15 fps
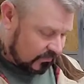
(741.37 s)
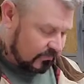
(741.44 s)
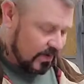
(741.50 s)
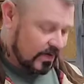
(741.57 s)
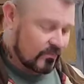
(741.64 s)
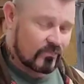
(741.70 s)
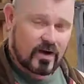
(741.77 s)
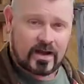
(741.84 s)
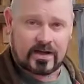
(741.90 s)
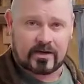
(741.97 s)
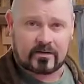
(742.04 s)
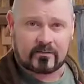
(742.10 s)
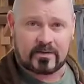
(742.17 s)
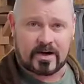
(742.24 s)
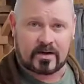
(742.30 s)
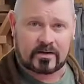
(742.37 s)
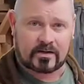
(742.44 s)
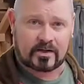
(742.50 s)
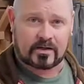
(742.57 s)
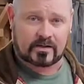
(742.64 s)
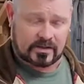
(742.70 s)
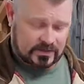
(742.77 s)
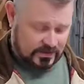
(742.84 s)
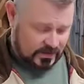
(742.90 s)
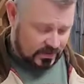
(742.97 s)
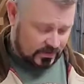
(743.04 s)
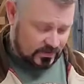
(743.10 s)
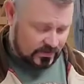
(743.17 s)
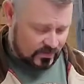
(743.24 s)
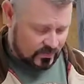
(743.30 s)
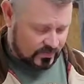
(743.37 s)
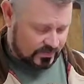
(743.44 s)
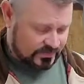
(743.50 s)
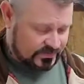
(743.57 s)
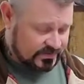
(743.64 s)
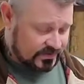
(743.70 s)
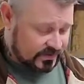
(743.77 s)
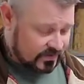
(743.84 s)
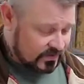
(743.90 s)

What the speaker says: Made right here in America, in Illinois.